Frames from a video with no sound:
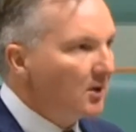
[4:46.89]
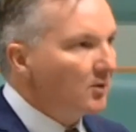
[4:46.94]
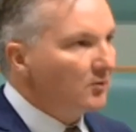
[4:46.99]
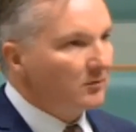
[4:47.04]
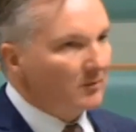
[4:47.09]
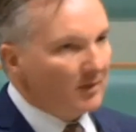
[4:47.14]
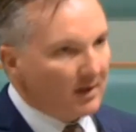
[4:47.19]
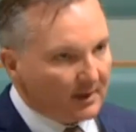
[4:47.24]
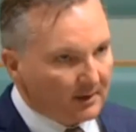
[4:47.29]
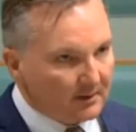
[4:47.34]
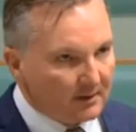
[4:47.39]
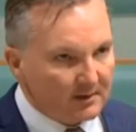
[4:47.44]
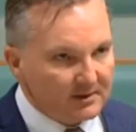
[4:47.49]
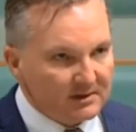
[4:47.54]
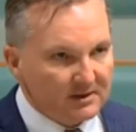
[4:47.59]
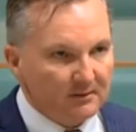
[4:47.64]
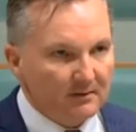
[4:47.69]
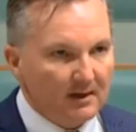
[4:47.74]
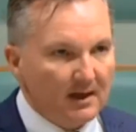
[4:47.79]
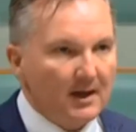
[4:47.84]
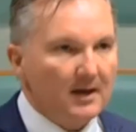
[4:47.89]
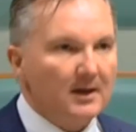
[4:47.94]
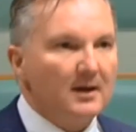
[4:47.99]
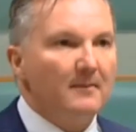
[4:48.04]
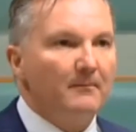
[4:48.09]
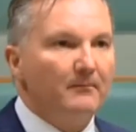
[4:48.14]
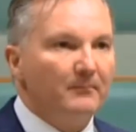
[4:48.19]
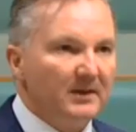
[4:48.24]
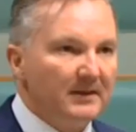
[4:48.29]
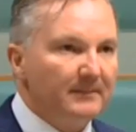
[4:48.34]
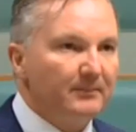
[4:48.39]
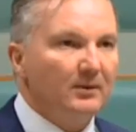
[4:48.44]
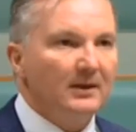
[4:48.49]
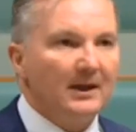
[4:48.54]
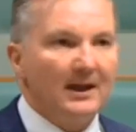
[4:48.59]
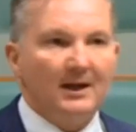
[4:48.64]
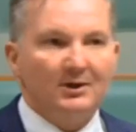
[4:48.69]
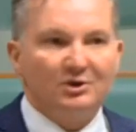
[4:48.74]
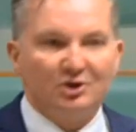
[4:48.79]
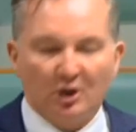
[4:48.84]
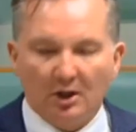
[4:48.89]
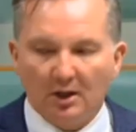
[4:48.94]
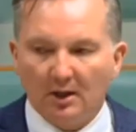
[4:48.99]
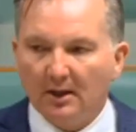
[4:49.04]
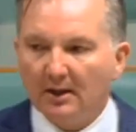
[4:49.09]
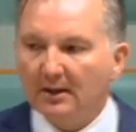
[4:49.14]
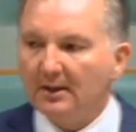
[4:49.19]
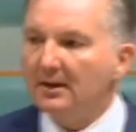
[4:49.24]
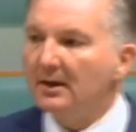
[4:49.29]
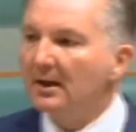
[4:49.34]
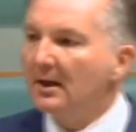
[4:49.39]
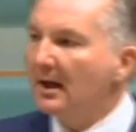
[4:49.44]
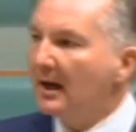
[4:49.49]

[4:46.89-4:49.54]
Right across Iraq, people are dying